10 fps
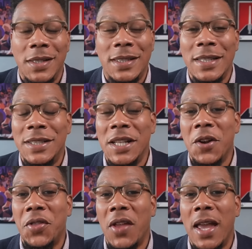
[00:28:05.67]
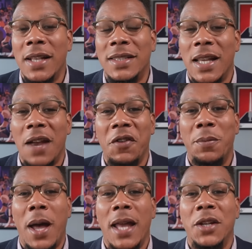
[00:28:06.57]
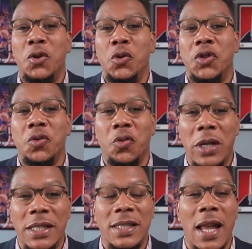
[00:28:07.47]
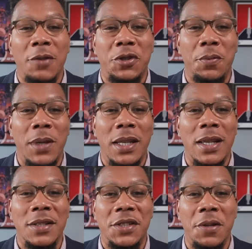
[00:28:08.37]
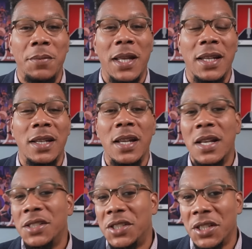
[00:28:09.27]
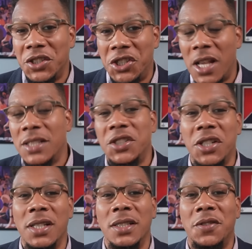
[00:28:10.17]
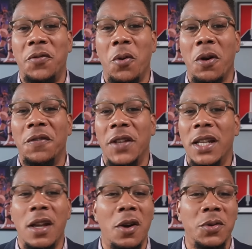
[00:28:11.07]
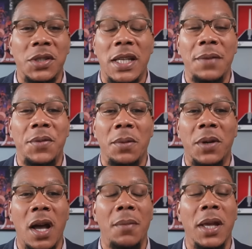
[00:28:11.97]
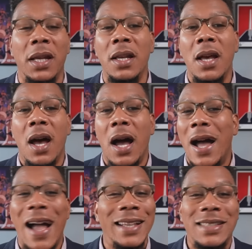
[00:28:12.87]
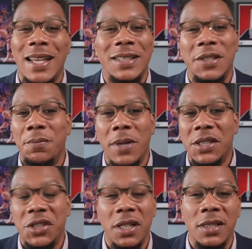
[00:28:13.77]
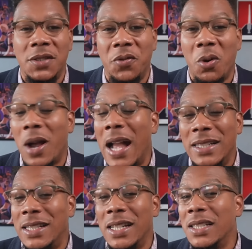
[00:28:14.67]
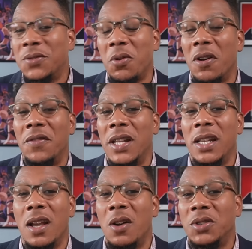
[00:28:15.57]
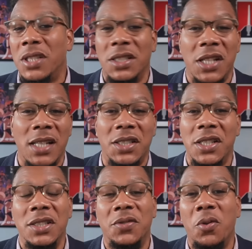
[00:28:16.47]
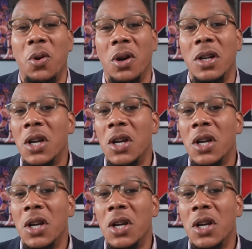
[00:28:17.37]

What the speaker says: Sincere thanks to everybody who's reached out to me and submitted suggestions for videos. Keep them coming. I take submissions for ideas for a video, suggestions for